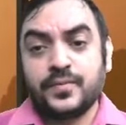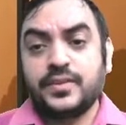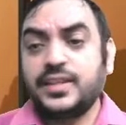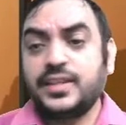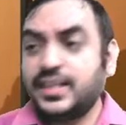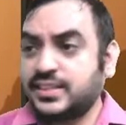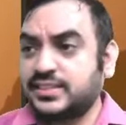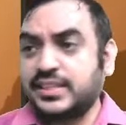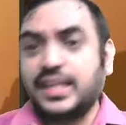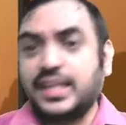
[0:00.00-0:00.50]

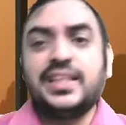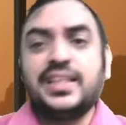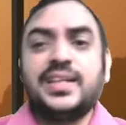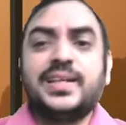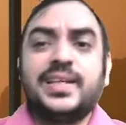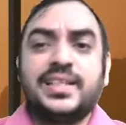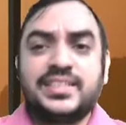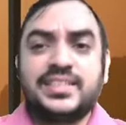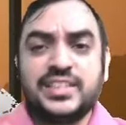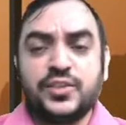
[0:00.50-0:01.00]
They sell the
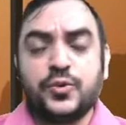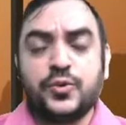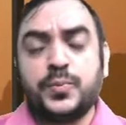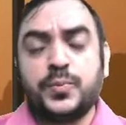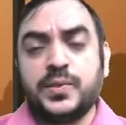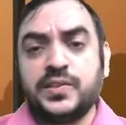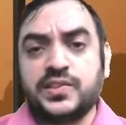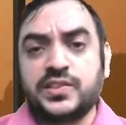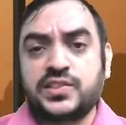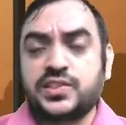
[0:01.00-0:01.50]

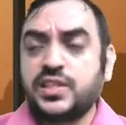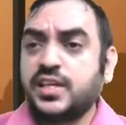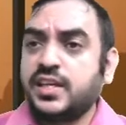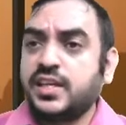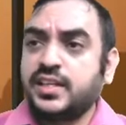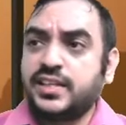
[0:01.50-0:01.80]
receivables.